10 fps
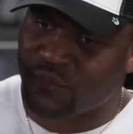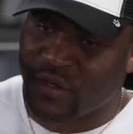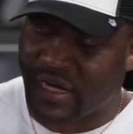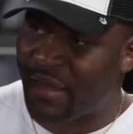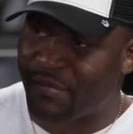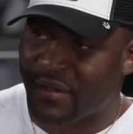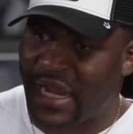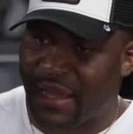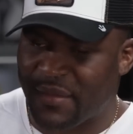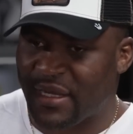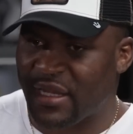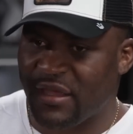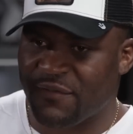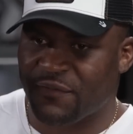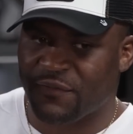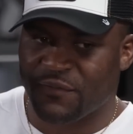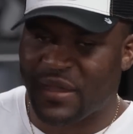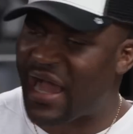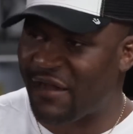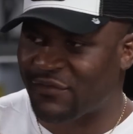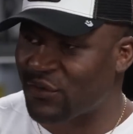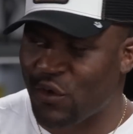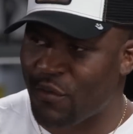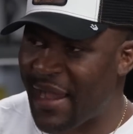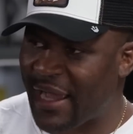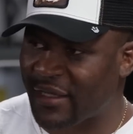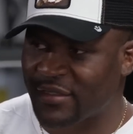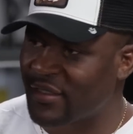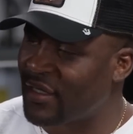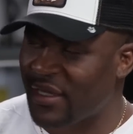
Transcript: what happened, I mean, if I have to go back,